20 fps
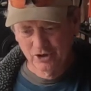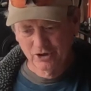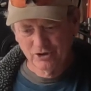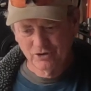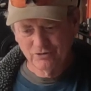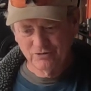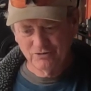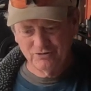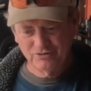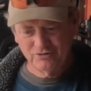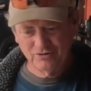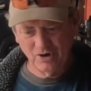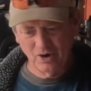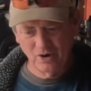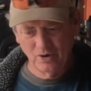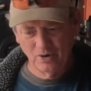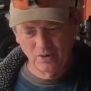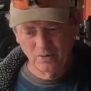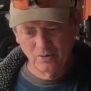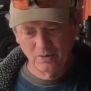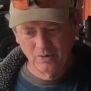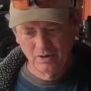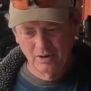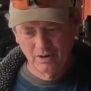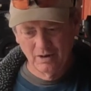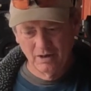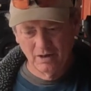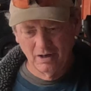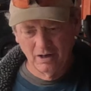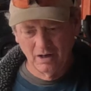So
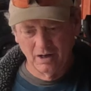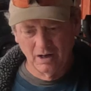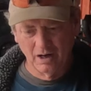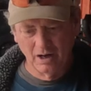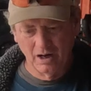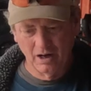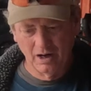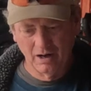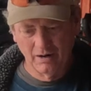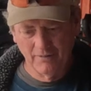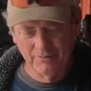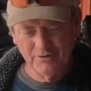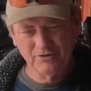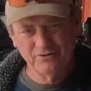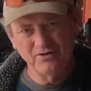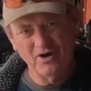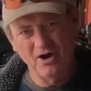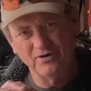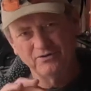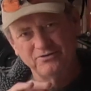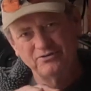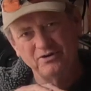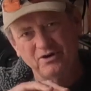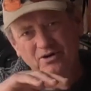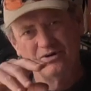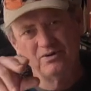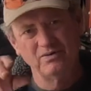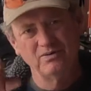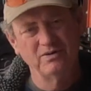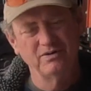uh, there's
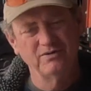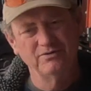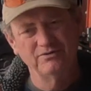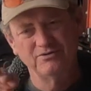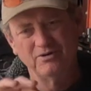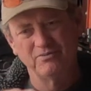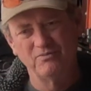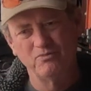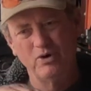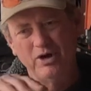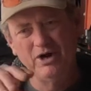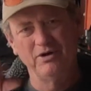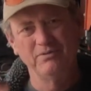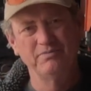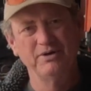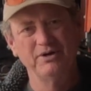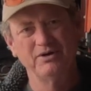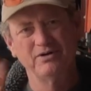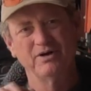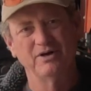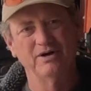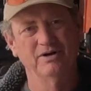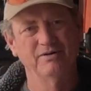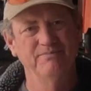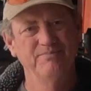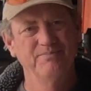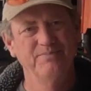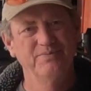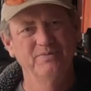also some weld buildup.